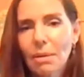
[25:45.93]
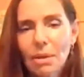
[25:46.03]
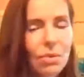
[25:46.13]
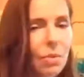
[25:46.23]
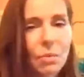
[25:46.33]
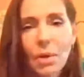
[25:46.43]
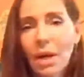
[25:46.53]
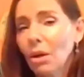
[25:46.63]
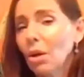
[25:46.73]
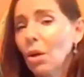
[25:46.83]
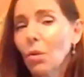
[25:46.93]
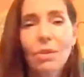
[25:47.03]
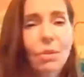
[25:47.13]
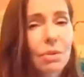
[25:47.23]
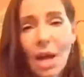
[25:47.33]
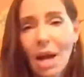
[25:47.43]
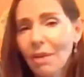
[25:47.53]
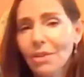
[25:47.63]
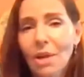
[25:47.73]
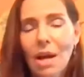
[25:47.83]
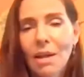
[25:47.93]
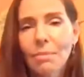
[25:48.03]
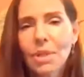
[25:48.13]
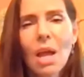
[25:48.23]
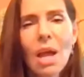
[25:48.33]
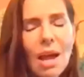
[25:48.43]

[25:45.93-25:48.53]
Because when we are going through tough times,